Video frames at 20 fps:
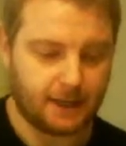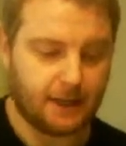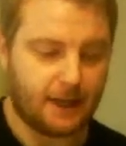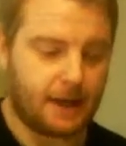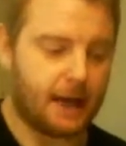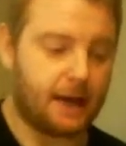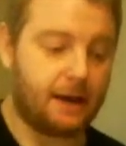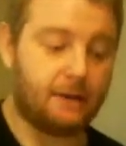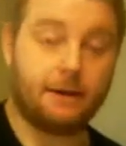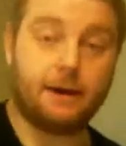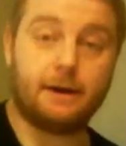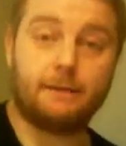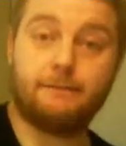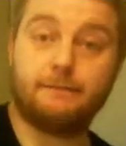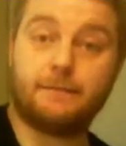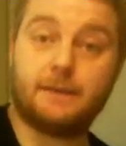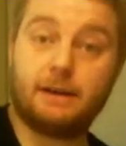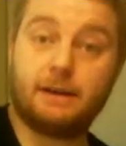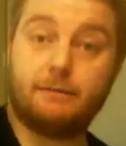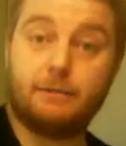Anyway,
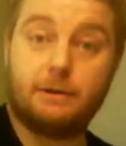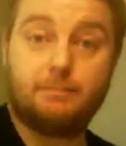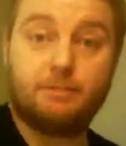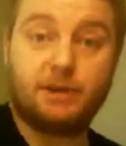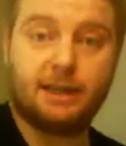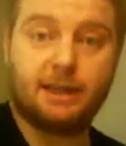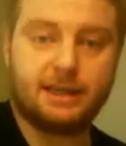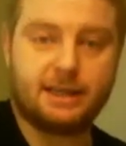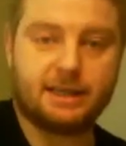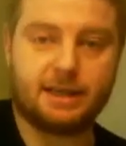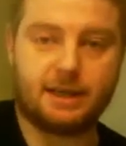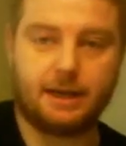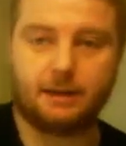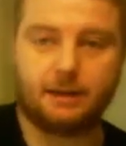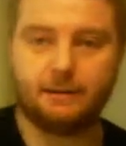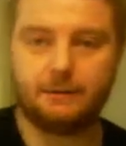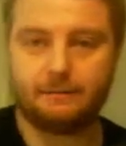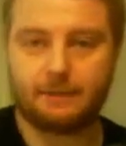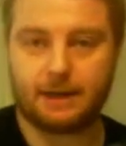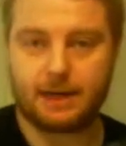if we bring this
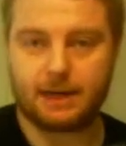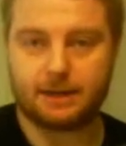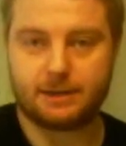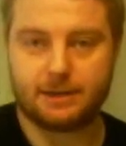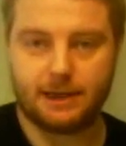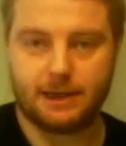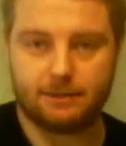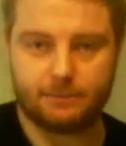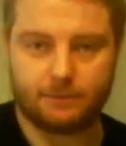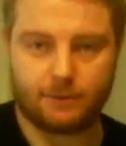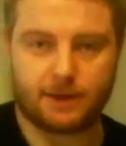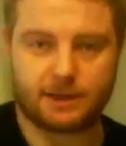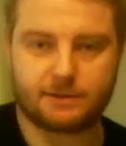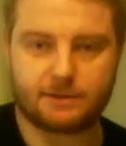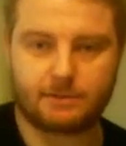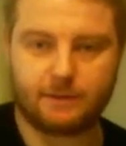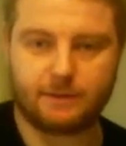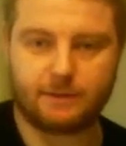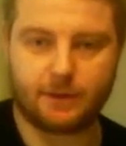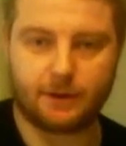in, actually, whilst
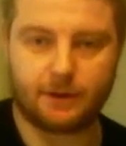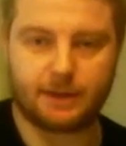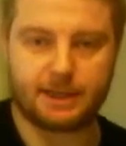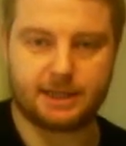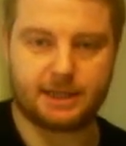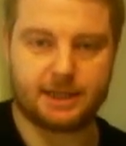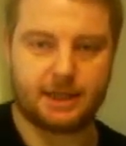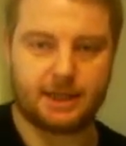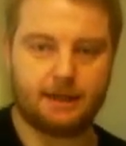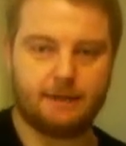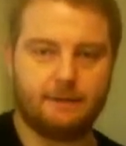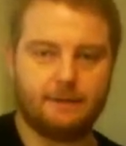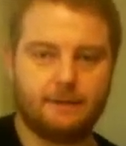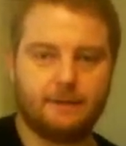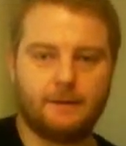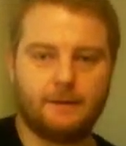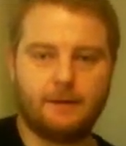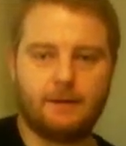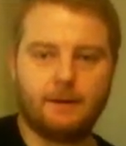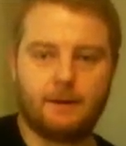we've got this here,
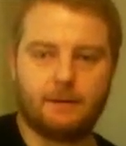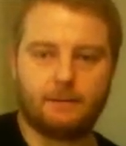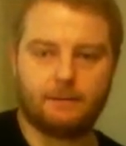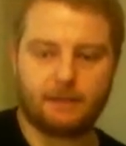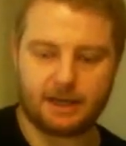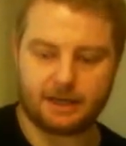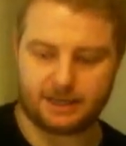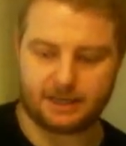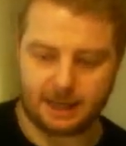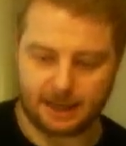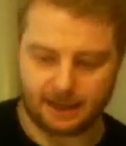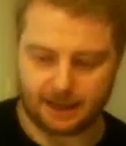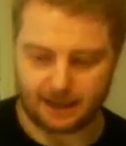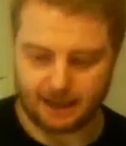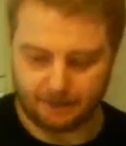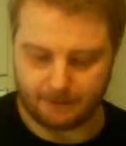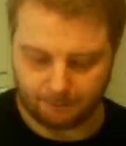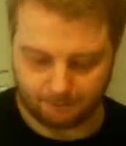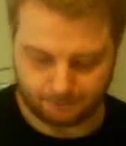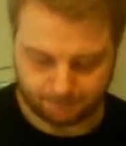place that
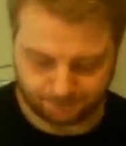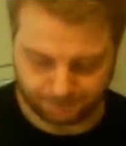there.